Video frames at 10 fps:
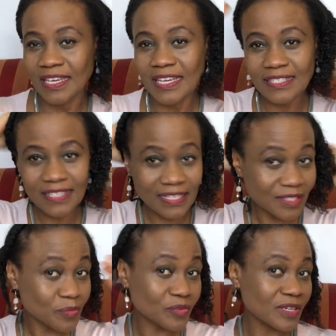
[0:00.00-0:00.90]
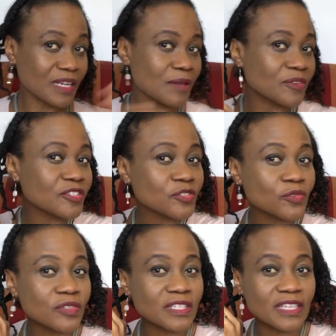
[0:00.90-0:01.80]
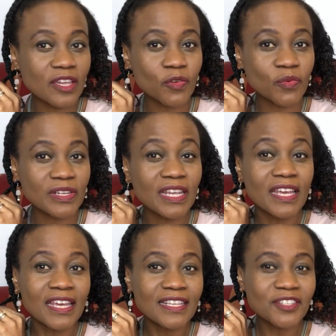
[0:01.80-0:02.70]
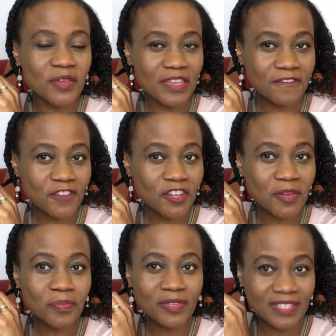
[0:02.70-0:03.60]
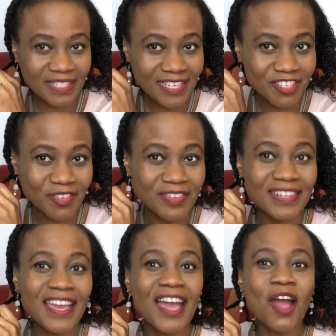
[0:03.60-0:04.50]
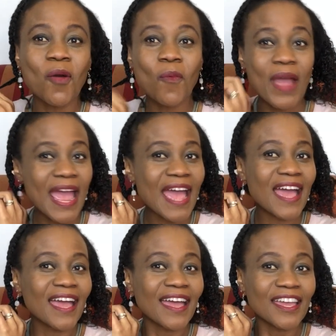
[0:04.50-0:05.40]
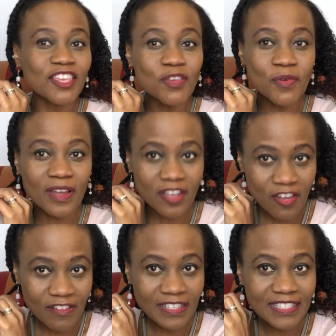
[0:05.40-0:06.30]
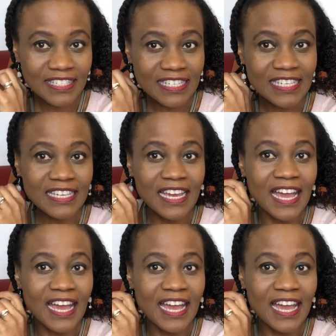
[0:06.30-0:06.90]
It's that simple. And now I'm going to undo the second one. So if you're in a position where you are currently